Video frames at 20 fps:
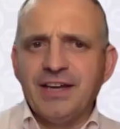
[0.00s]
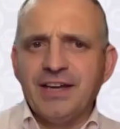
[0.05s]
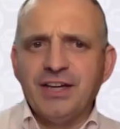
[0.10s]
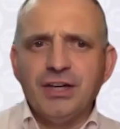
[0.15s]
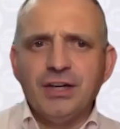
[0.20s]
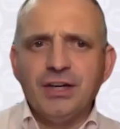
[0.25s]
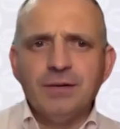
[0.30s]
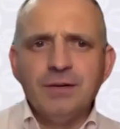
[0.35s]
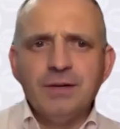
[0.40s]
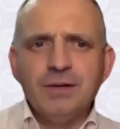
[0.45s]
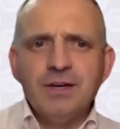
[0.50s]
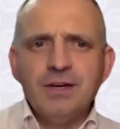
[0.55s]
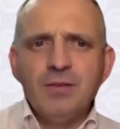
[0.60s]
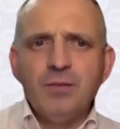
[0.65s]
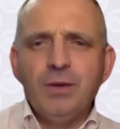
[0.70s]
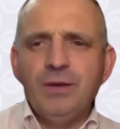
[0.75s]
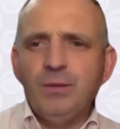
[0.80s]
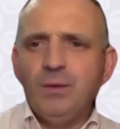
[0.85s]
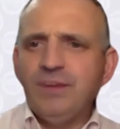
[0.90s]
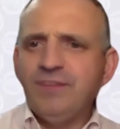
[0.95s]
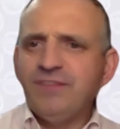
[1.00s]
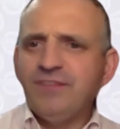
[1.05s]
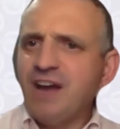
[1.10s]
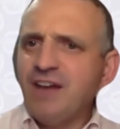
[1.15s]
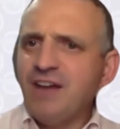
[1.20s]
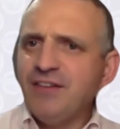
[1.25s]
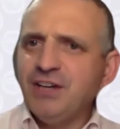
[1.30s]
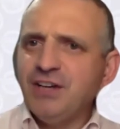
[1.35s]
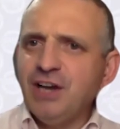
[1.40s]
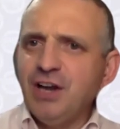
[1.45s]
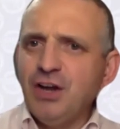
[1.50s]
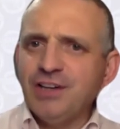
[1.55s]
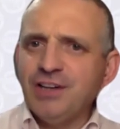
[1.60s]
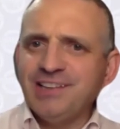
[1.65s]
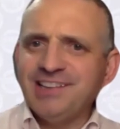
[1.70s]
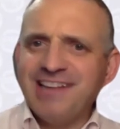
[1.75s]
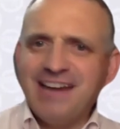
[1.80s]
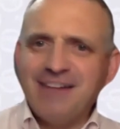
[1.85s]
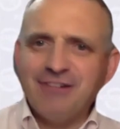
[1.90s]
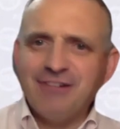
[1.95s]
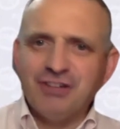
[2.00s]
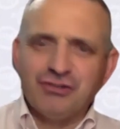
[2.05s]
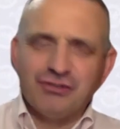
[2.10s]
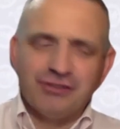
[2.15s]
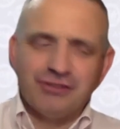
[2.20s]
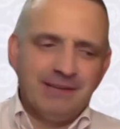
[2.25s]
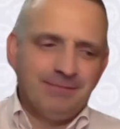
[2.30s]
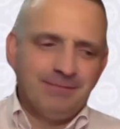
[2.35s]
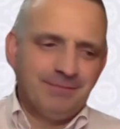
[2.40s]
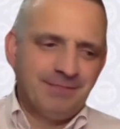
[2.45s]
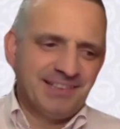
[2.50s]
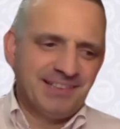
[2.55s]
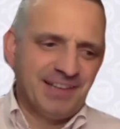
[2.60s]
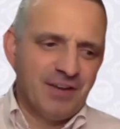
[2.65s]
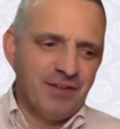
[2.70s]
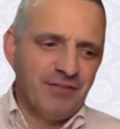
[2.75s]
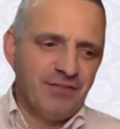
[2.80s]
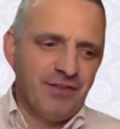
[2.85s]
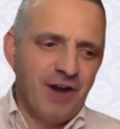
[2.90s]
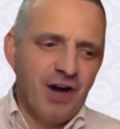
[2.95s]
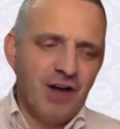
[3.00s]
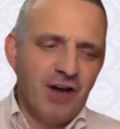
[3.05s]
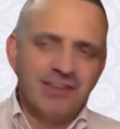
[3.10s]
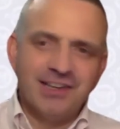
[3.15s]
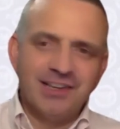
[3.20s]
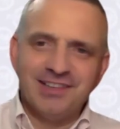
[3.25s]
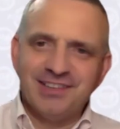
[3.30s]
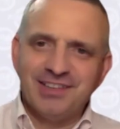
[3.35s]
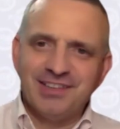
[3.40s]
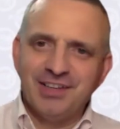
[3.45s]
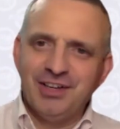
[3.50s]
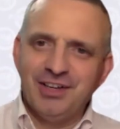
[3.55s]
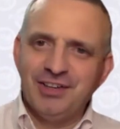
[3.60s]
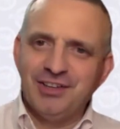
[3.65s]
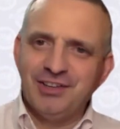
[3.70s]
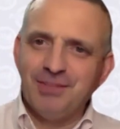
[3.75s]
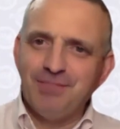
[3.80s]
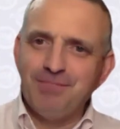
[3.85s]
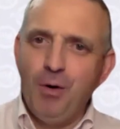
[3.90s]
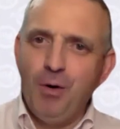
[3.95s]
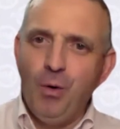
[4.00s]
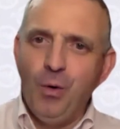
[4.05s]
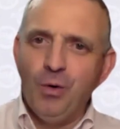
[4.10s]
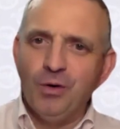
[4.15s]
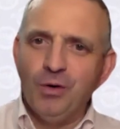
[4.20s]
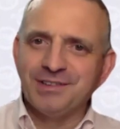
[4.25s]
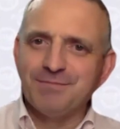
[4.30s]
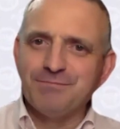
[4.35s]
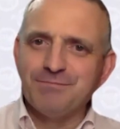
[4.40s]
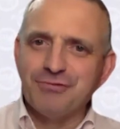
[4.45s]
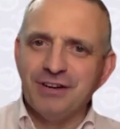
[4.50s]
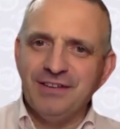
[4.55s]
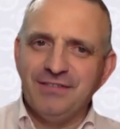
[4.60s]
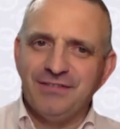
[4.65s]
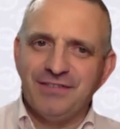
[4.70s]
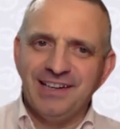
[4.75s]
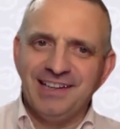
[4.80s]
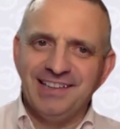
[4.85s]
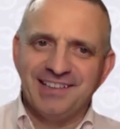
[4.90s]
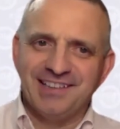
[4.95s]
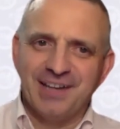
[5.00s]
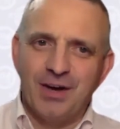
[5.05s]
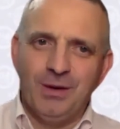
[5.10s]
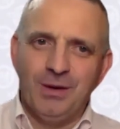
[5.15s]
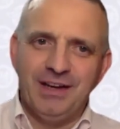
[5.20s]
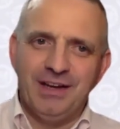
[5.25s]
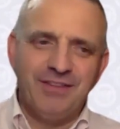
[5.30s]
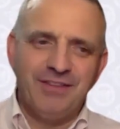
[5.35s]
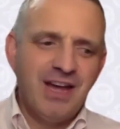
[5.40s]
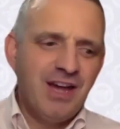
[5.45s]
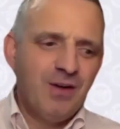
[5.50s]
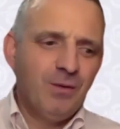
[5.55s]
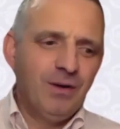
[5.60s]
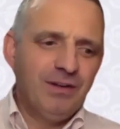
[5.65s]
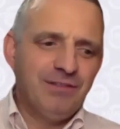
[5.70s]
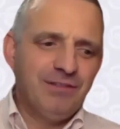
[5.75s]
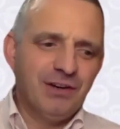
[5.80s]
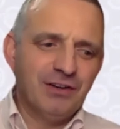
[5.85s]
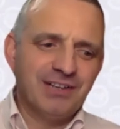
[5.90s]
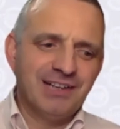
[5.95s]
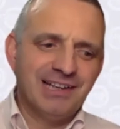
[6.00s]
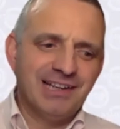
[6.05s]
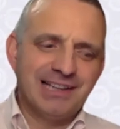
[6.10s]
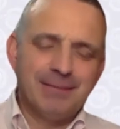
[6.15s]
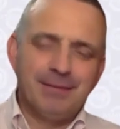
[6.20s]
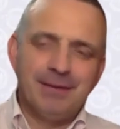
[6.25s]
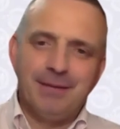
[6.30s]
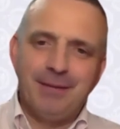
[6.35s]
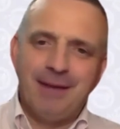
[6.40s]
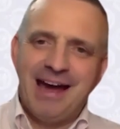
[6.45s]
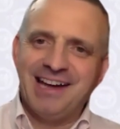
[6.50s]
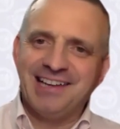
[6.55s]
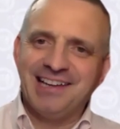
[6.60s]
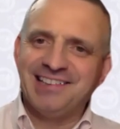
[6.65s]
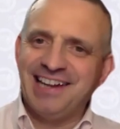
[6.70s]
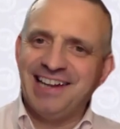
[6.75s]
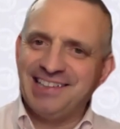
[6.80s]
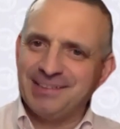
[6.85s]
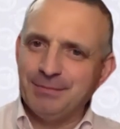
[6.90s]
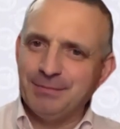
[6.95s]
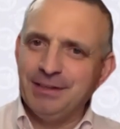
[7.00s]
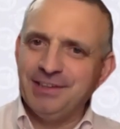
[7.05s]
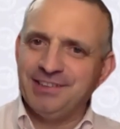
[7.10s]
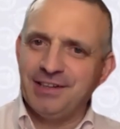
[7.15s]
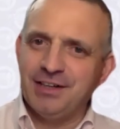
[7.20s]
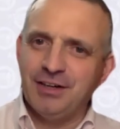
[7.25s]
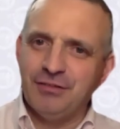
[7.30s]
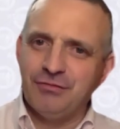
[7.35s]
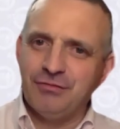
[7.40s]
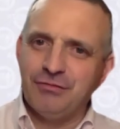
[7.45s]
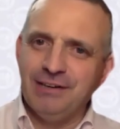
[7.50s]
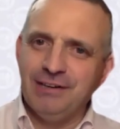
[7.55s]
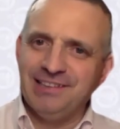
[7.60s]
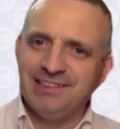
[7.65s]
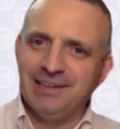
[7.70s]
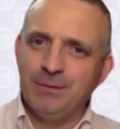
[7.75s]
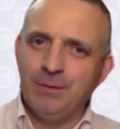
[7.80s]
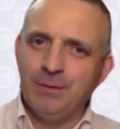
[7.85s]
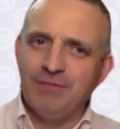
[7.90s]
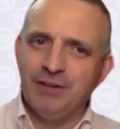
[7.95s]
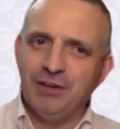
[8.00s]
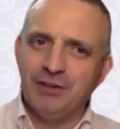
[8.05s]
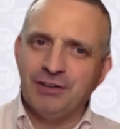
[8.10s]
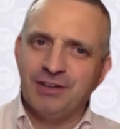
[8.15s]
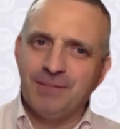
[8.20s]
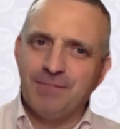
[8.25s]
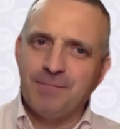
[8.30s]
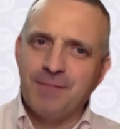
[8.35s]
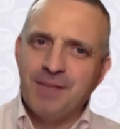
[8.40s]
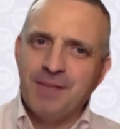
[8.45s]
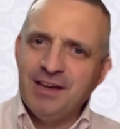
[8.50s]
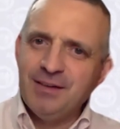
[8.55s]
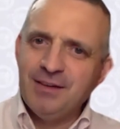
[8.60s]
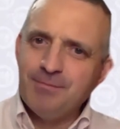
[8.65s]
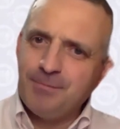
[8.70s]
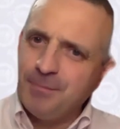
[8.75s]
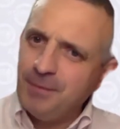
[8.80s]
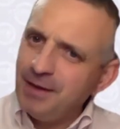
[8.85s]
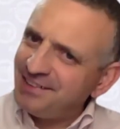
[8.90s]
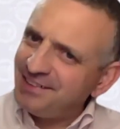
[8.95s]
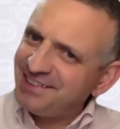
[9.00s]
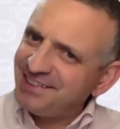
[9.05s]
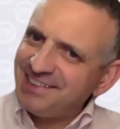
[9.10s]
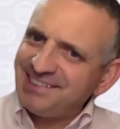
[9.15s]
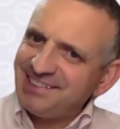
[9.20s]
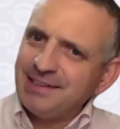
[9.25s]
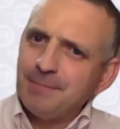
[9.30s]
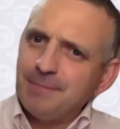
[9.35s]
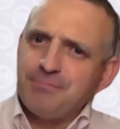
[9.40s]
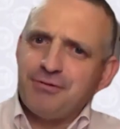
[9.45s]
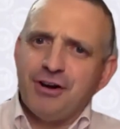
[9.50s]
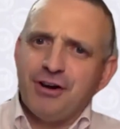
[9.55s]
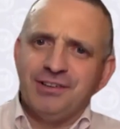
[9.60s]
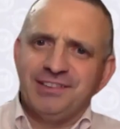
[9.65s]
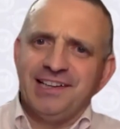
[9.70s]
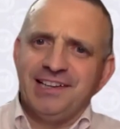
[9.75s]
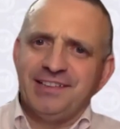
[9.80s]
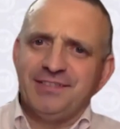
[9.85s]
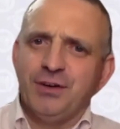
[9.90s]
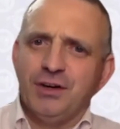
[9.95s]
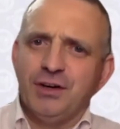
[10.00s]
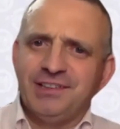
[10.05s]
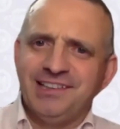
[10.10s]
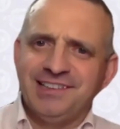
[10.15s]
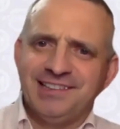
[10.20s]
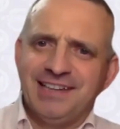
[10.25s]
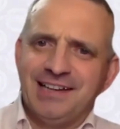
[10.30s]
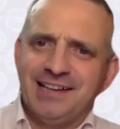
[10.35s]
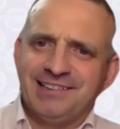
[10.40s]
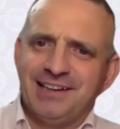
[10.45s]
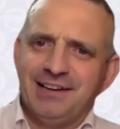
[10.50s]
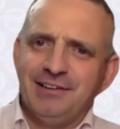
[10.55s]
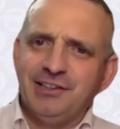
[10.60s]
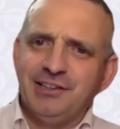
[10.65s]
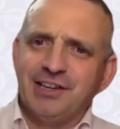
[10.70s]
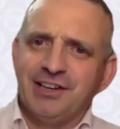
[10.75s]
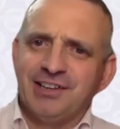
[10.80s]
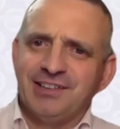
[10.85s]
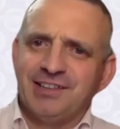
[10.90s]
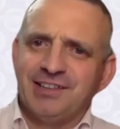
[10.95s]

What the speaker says: you. We've covered a lot of territory so far. Just to pause briefly, so we've looked a little bit about assessment of reasoning. We've looked at assessing the process versus necessarily just